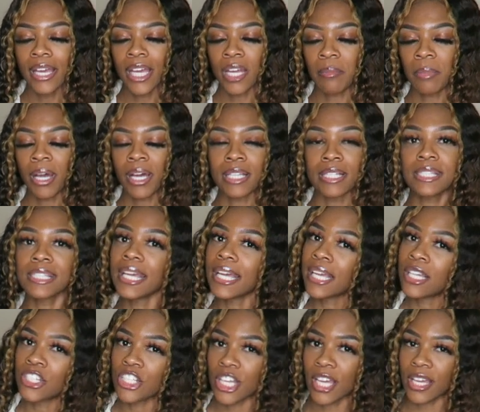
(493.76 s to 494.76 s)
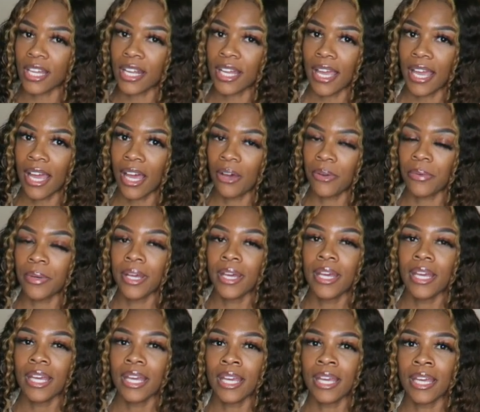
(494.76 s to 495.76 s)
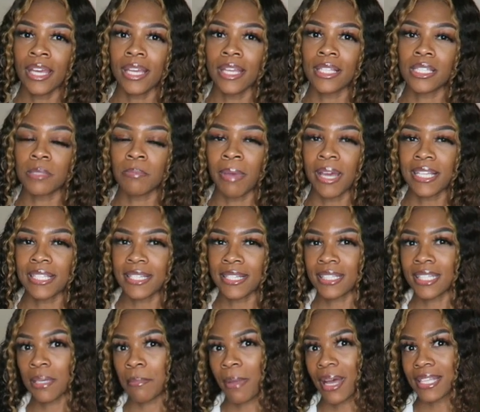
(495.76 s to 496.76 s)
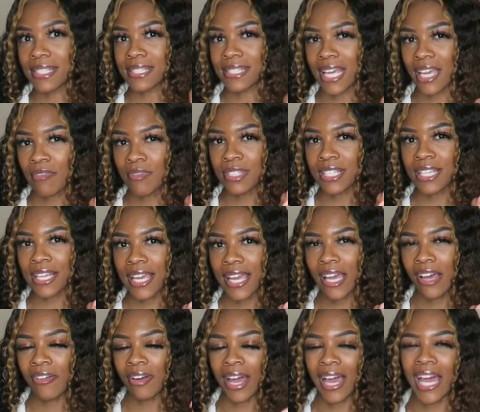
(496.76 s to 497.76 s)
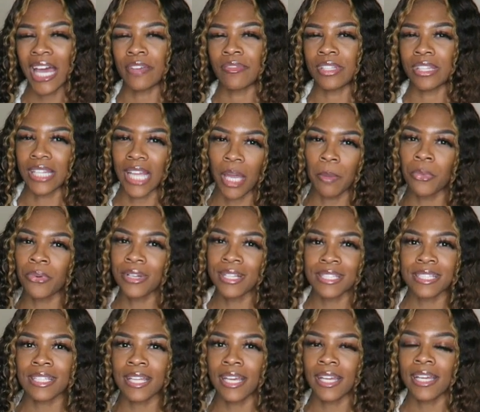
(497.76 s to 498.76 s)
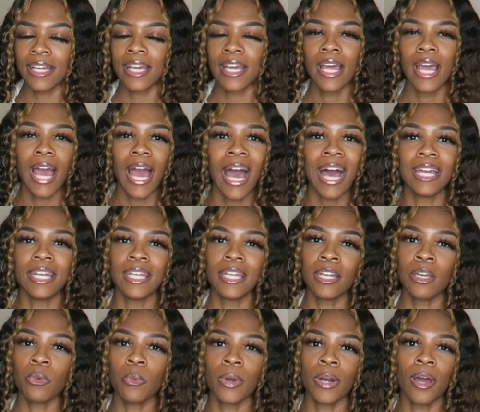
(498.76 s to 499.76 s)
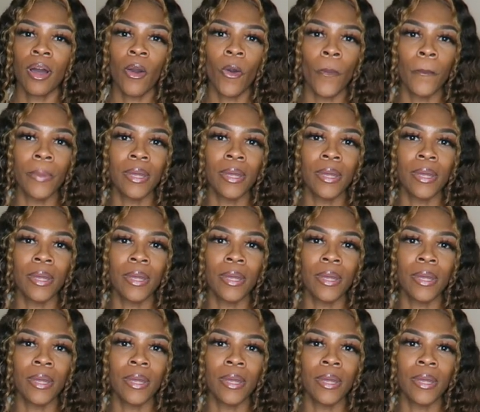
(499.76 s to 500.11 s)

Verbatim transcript: and my second checking account is basically my savings account. I have it labeled as that. I didn't want to